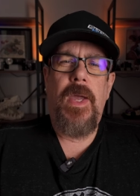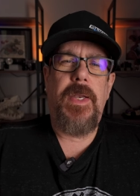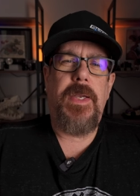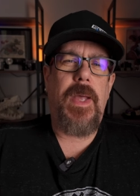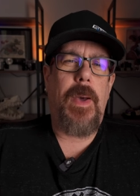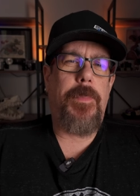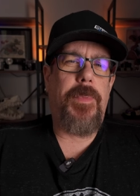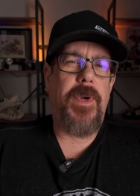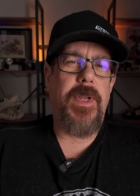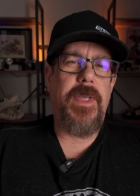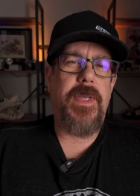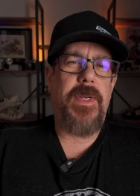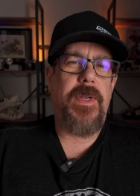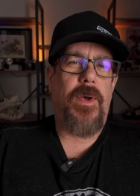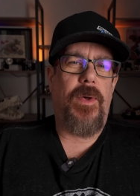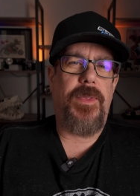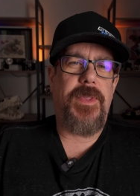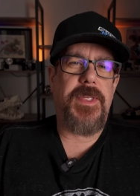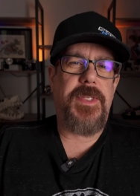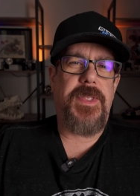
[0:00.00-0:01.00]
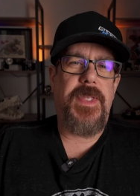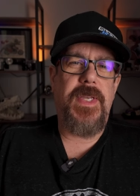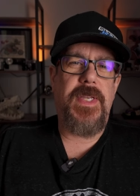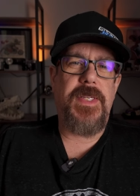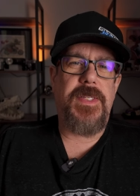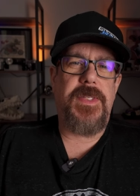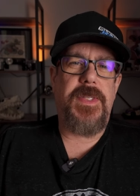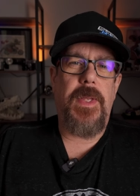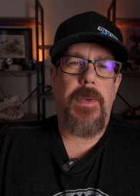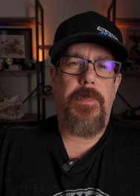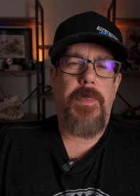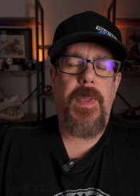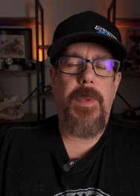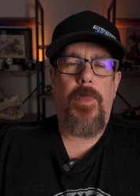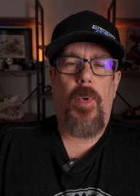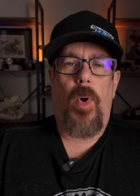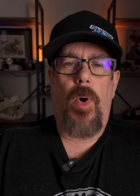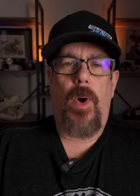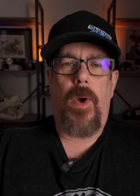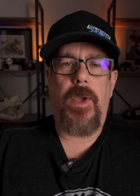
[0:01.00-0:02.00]
not putting in all the things that
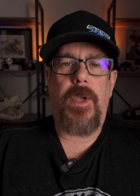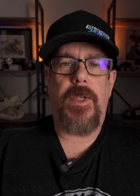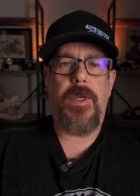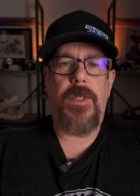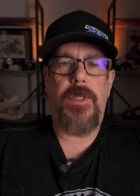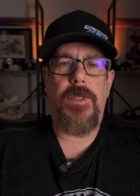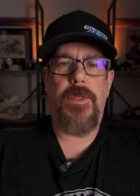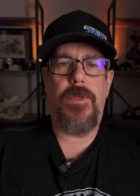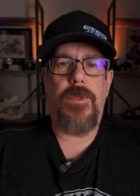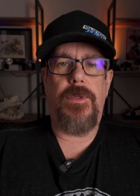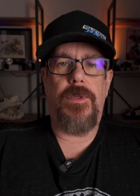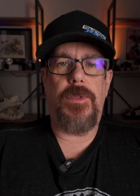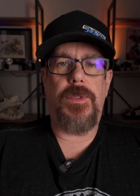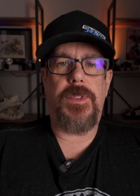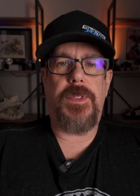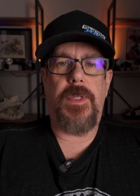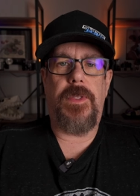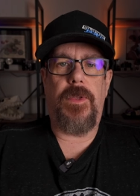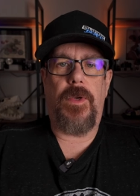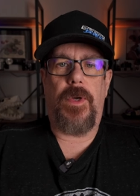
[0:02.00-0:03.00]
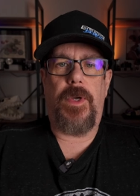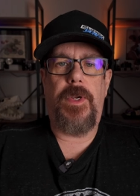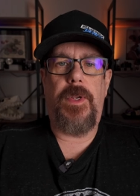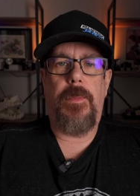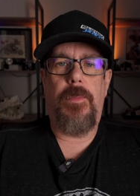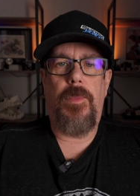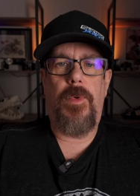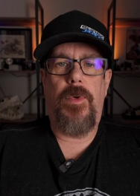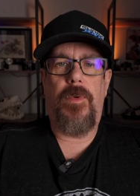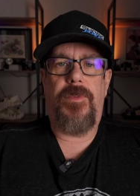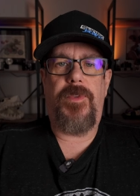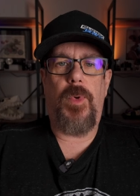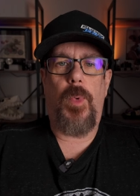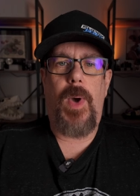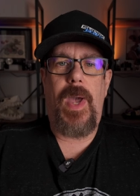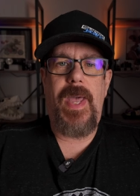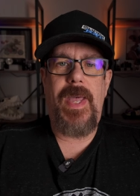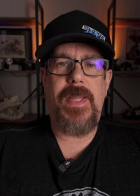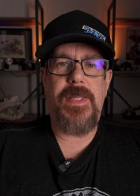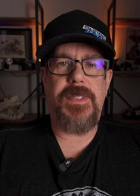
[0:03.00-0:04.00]
people aren't going to use and they're going to move to
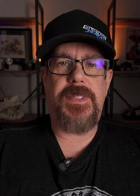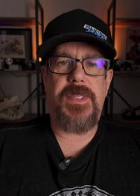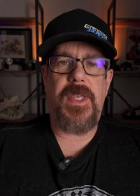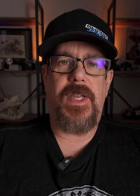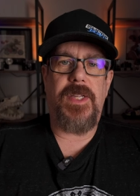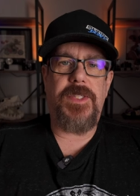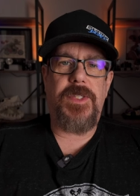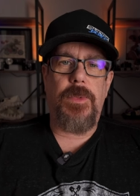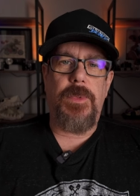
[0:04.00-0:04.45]
a headset.